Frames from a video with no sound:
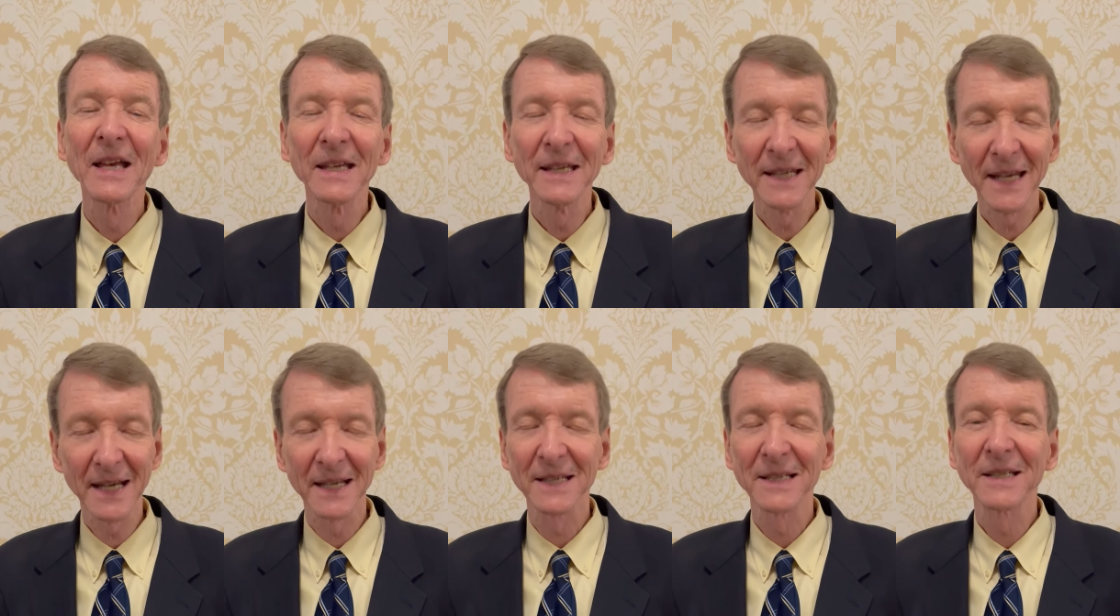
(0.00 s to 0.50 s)

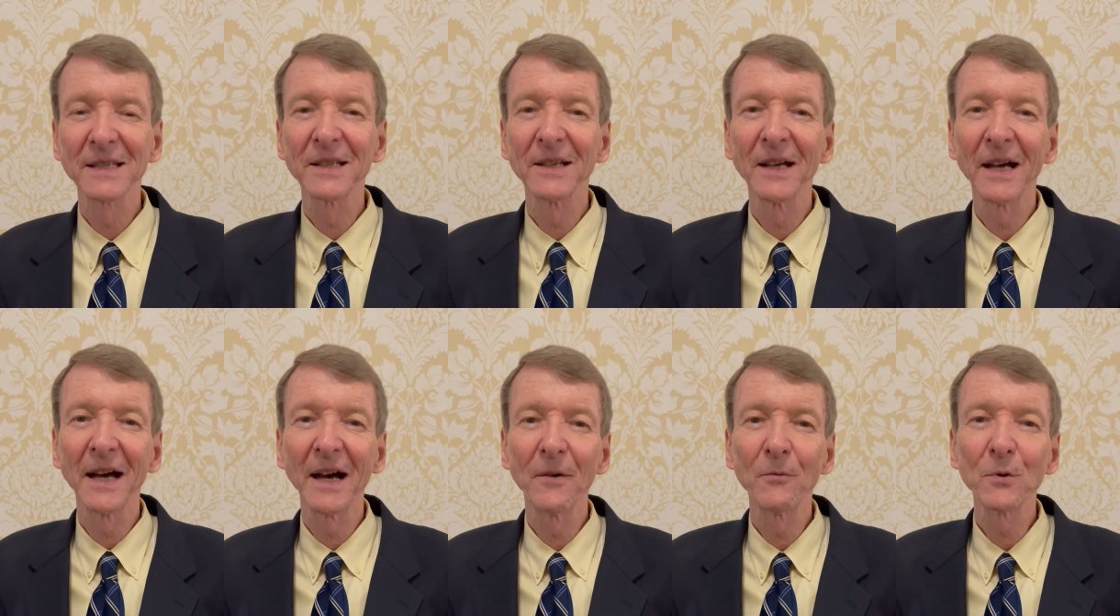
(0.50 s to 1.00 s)
Yes,
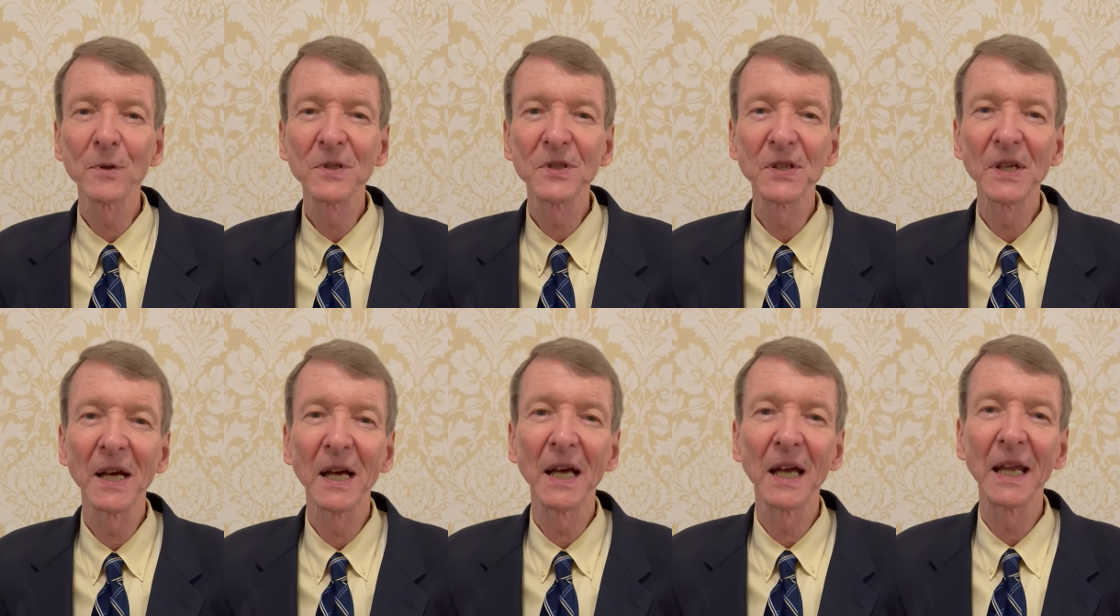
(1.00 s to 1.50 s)
I
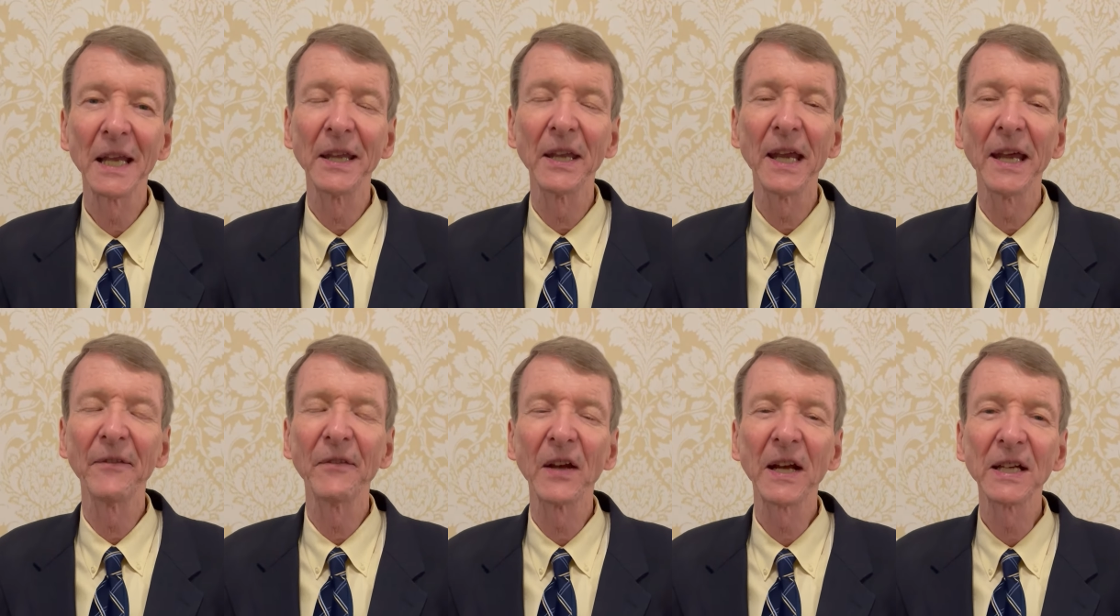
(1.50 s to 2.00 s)
was
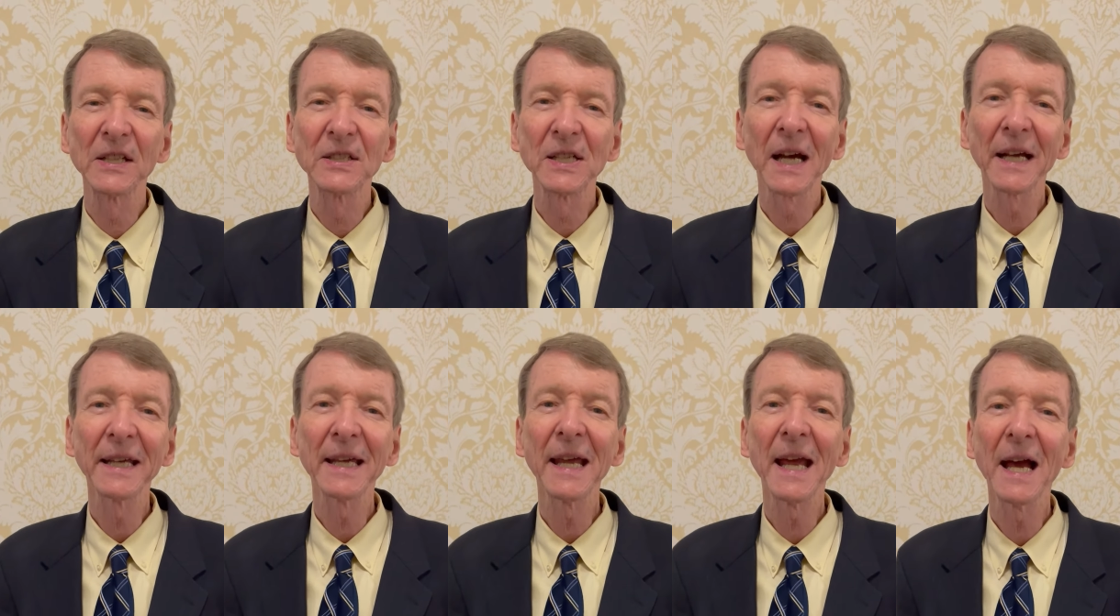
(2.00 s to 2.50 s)
in the
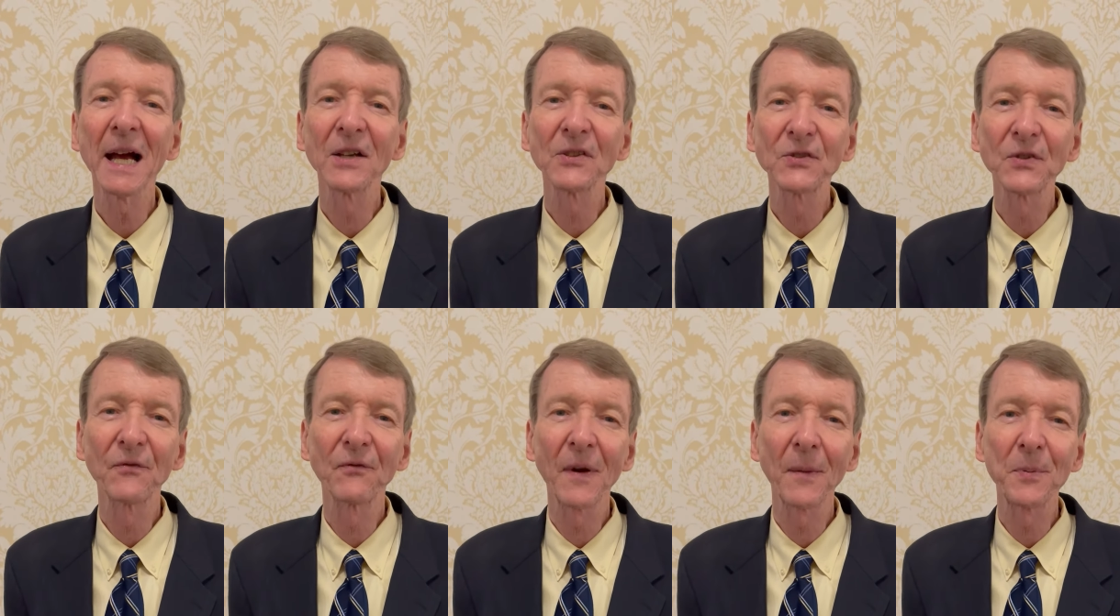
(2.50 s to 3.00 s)
Kentucky
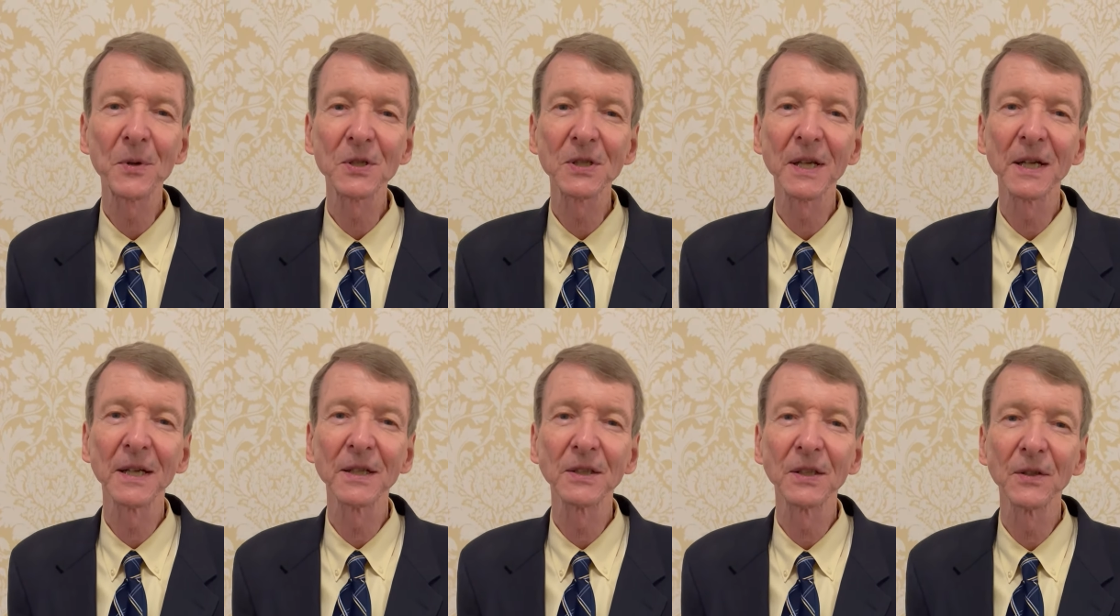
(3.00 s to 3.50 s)
House of
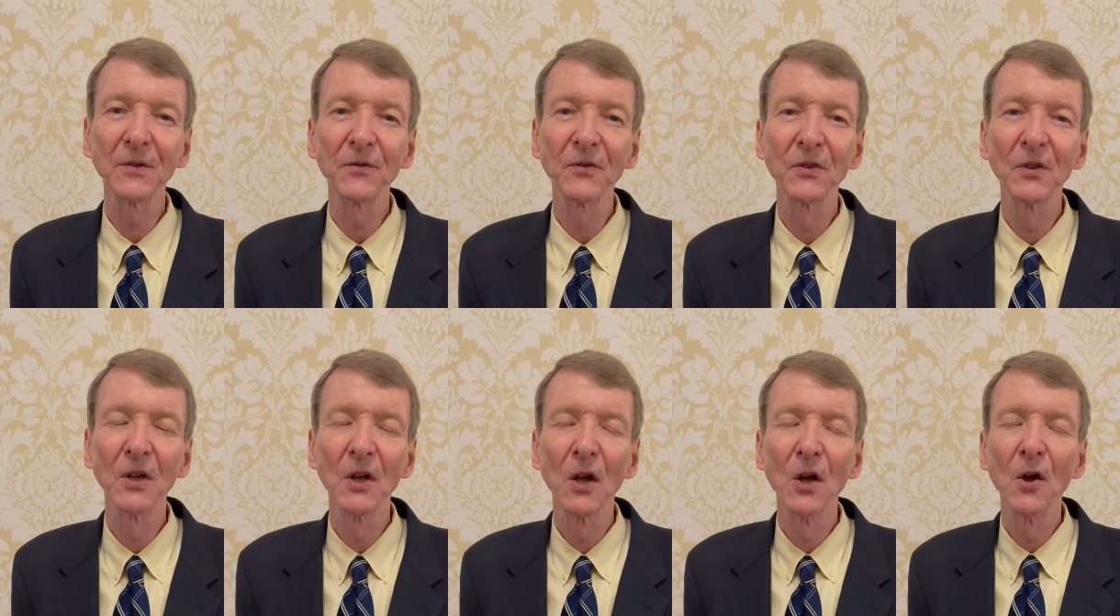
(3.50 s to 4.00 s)
Representatives
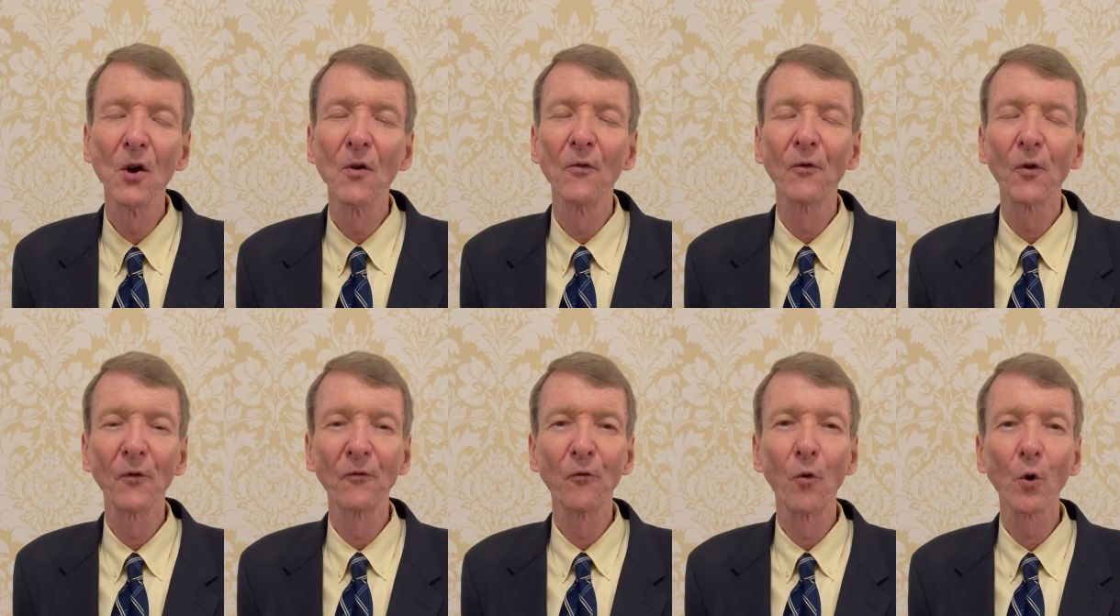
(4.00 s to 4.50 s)

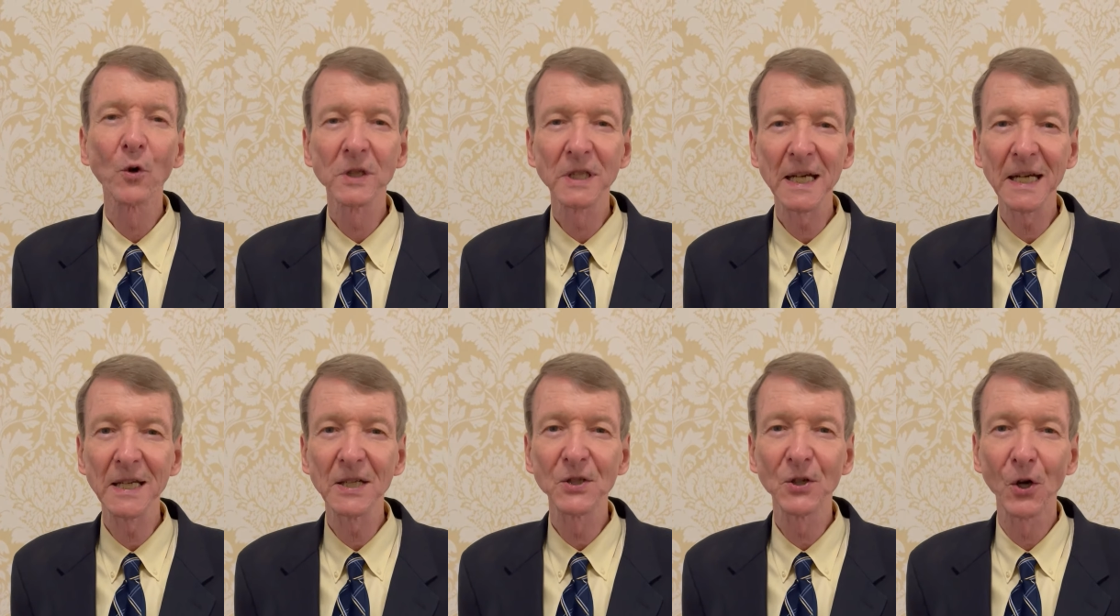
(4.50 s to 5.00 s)
for
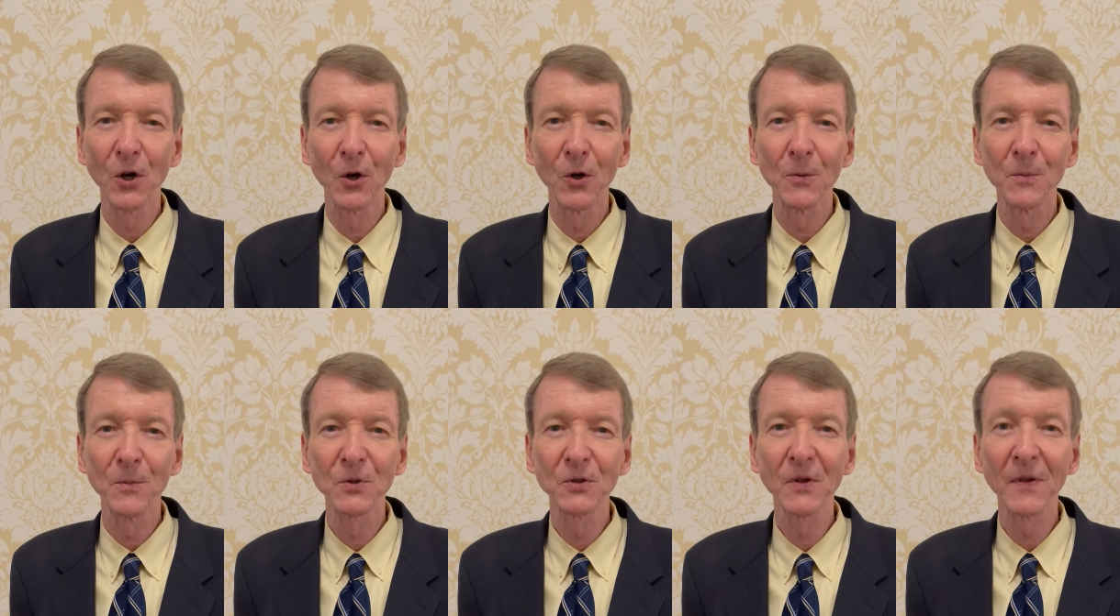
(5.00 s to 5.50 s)
14
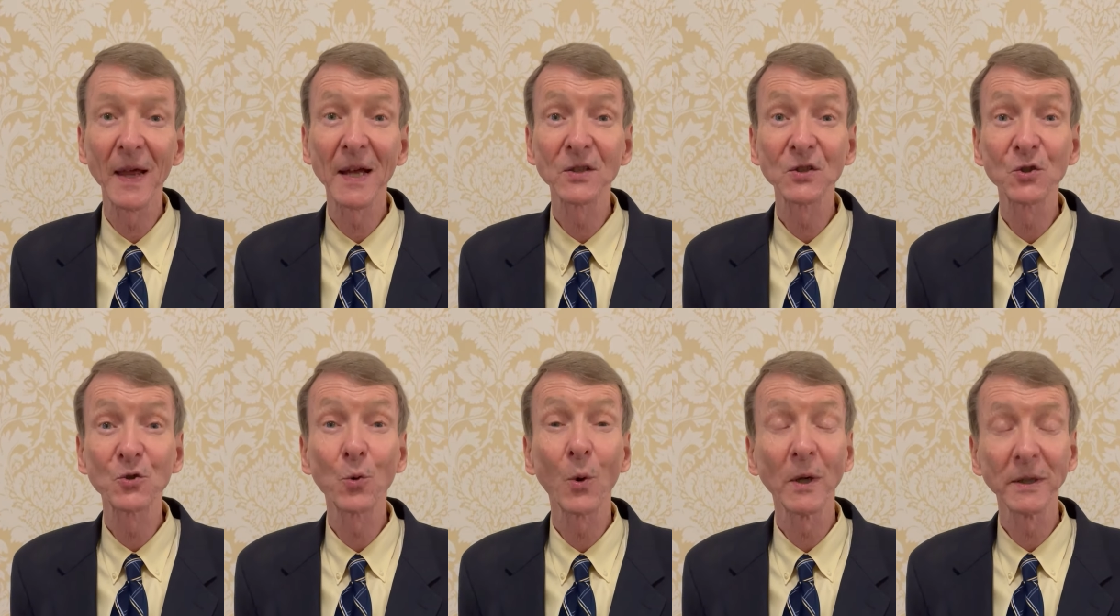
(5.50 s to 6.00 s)
terms, so
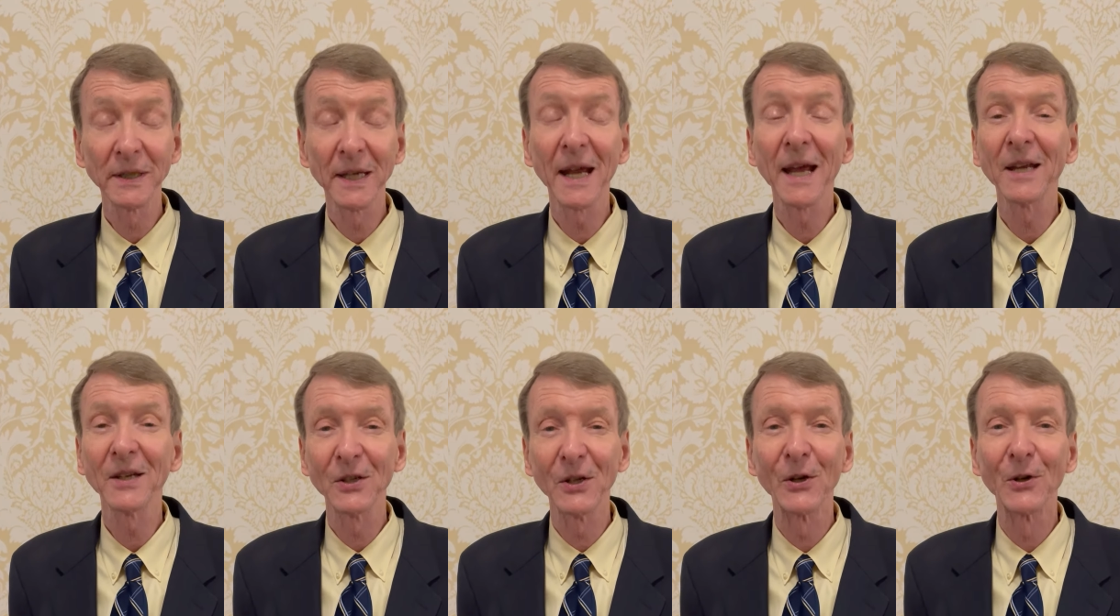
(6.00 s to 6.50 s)
that's
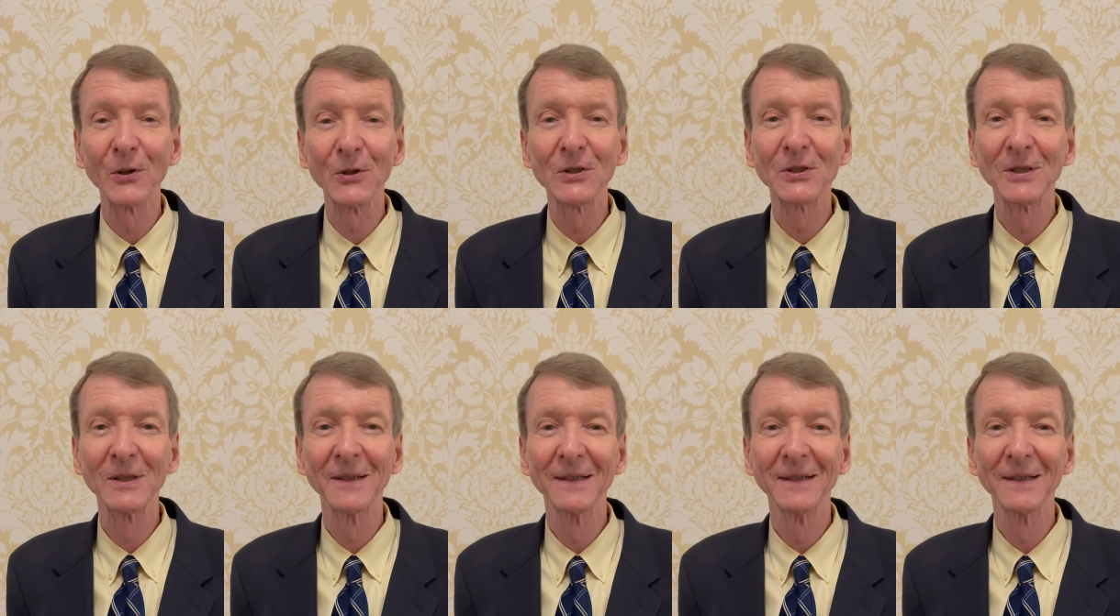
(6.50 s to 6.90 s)
28 years.